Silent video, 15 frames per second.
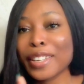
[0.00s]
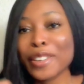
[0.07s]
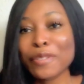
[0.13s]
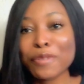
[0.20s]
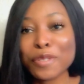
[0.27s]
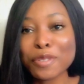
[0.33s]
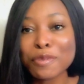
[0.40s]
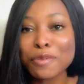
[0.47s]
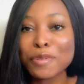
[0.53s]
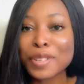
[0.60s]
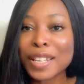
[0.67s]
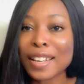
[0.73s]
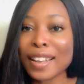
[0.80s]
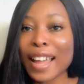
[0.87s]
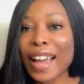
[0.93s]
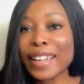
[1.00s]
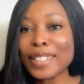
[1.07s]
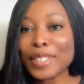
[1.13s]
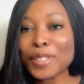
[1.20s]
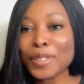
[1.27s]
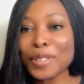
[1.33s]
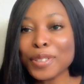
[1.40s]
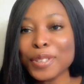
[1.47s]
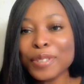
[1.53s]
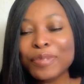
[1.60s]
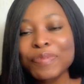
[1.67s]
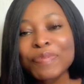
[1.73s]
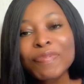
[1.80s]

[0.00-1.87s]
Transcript: if you would like to.